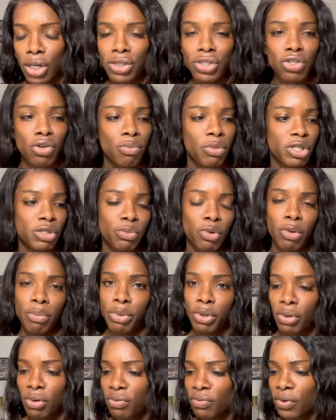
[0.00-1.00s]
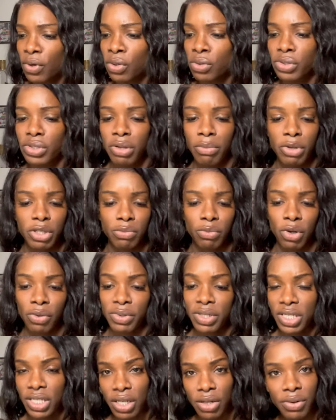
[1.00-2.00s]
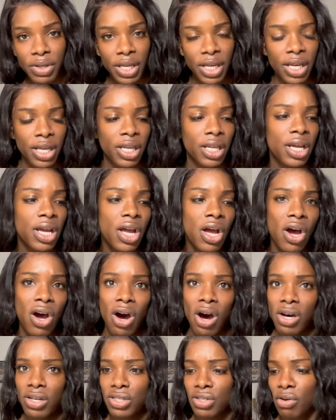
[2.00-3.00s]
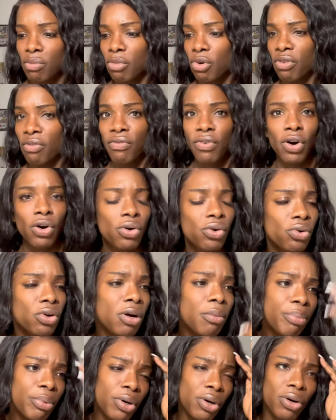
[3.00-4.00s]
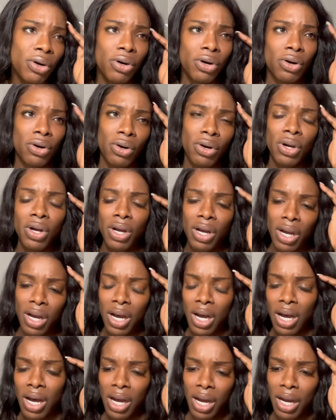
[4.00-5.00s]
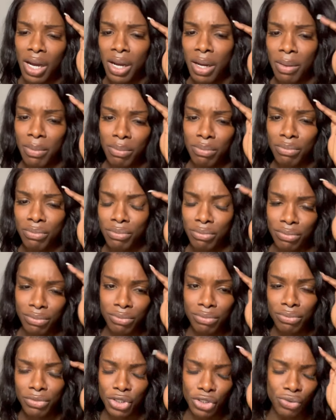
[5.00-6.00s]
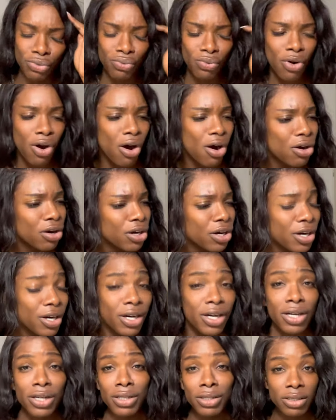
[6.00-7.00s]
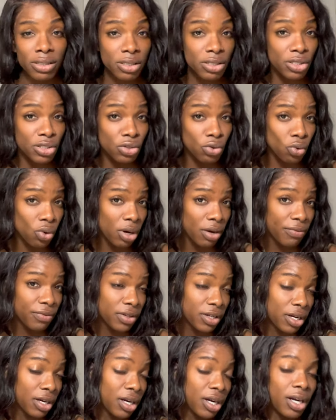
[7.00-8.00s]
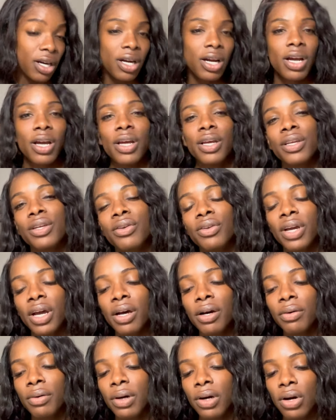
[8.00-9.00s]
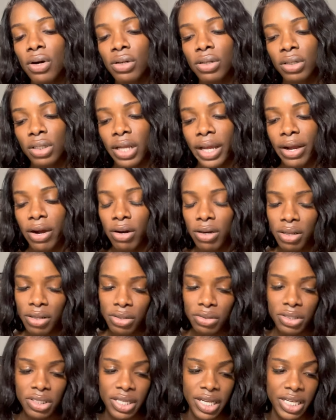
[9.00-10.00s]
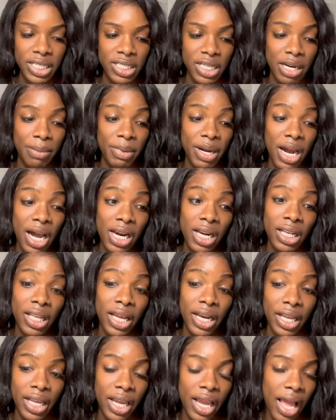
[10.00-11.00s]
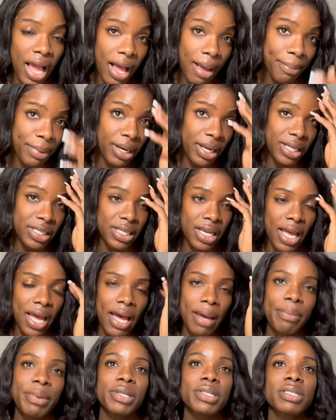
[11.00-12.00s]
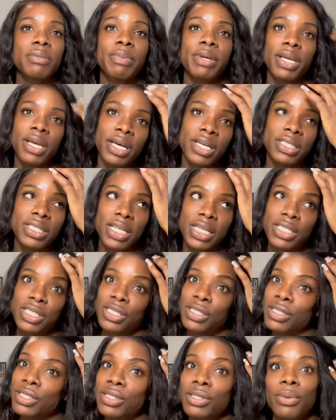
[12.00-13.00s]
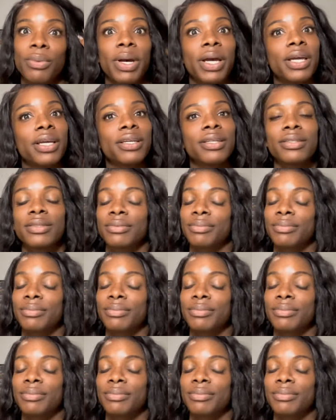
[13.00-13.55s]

so much more beautiful so much more resilient also more vulnerable um stronger softer you know all, like all of those things and i'm kind of letting it happen as it happens because that's just the way